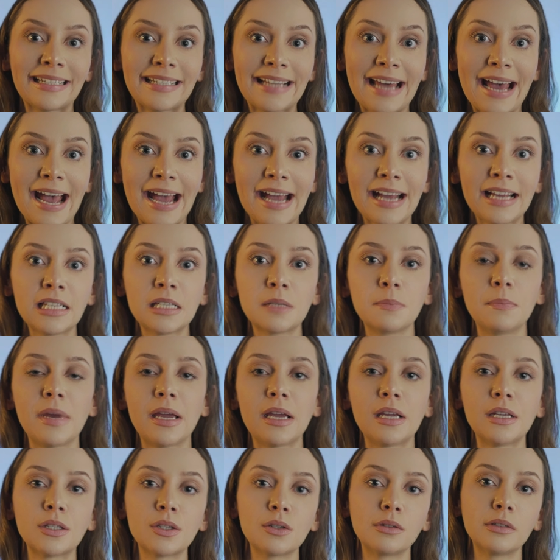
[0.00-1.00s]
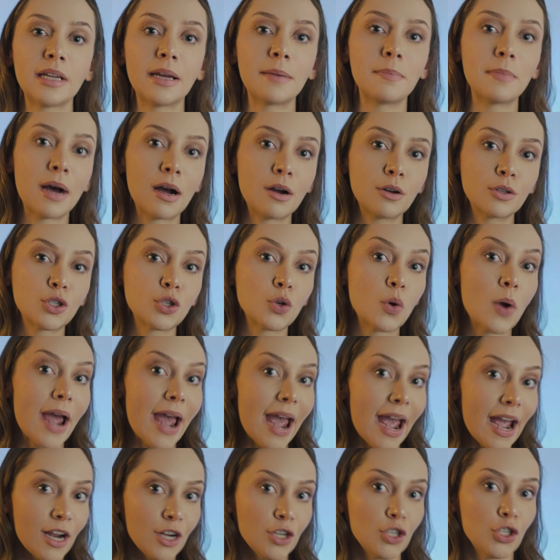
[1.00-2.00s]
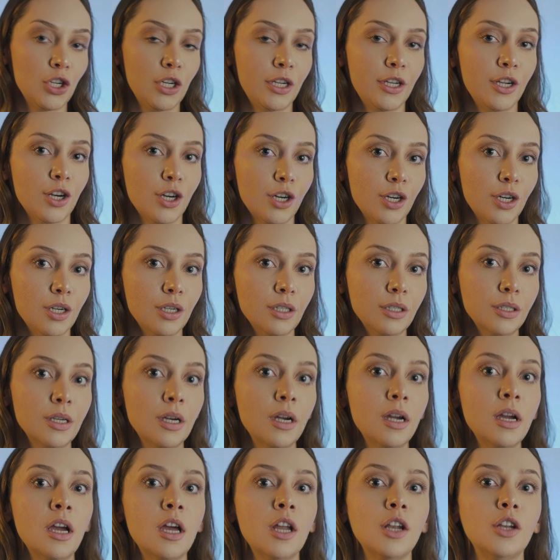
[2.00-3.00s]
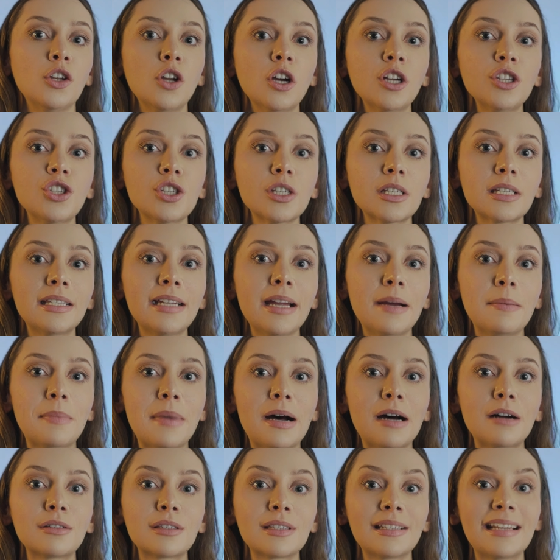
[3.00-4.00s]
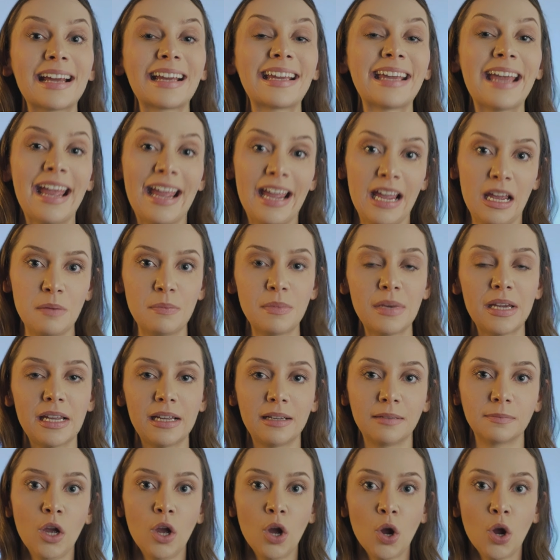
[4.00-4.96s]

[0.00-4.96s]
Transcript: tax based on the amount you actually earned, not just the amount that came in.